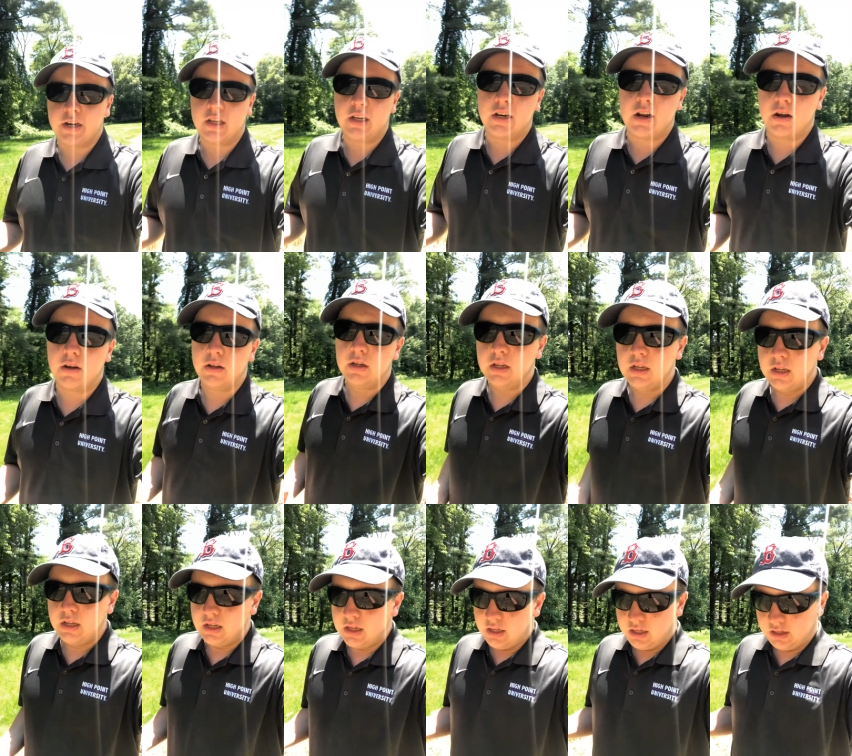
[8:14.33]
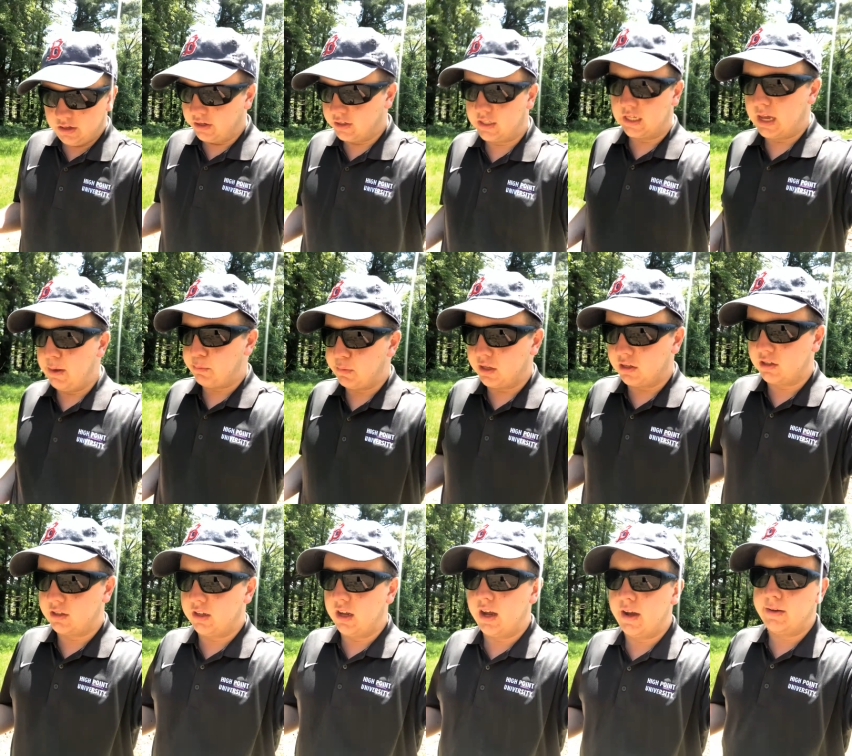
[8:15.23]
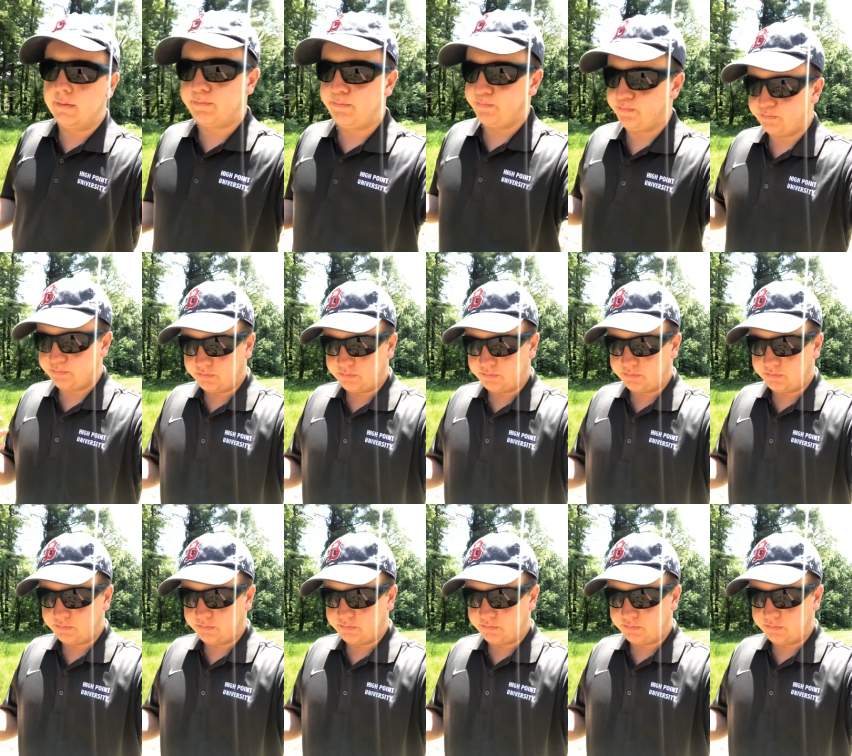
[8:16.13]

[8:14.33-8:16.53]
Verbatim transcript: you know let's keep this um,